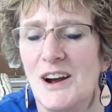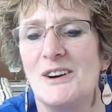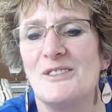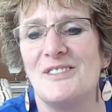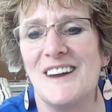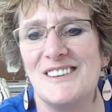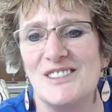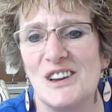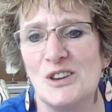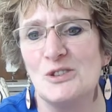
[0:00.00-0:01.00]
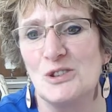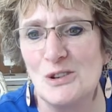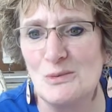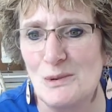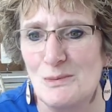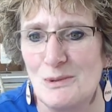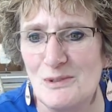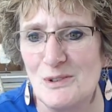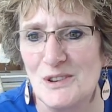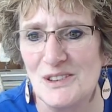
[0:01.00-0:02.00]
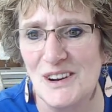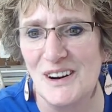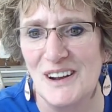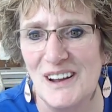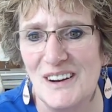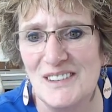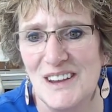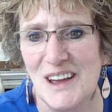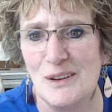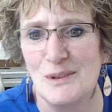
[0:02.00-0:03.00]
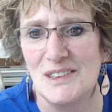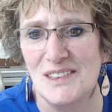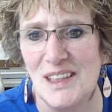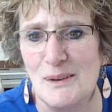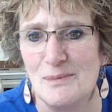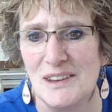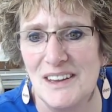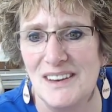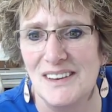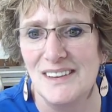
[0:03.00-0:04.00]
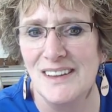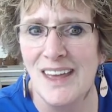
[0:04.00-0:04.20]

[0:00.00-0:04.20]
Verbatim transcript: our favorite YouTuber before starting our day. We slept in.